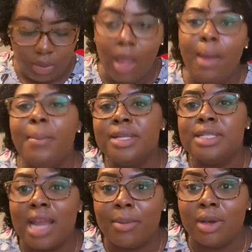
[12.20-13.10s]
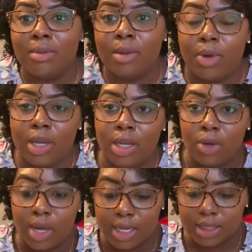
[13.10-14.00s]
But today I'm going to be bringing you
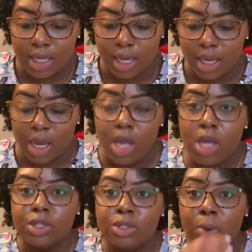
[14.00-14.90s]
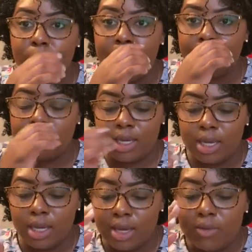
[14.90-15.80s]
guys a school
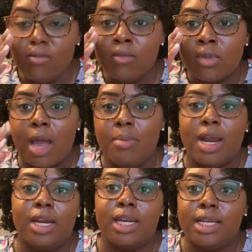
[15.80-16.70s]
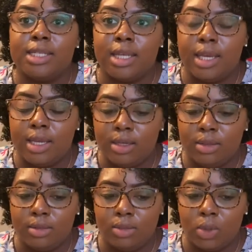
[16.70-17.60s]
update. I'm 90 days in,
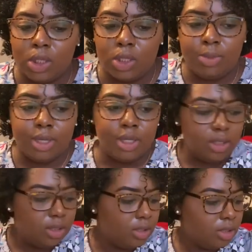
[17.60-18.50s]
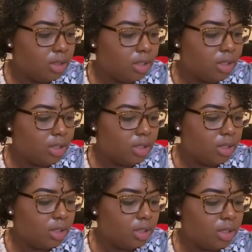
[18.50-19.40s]
or a little bit
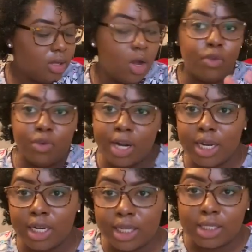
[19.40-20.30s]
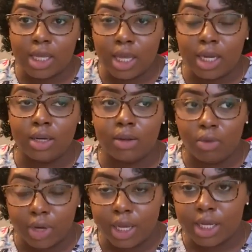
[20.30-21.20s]
over 90 days in,
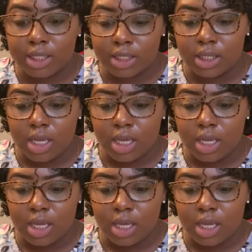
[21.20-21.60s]
3 days.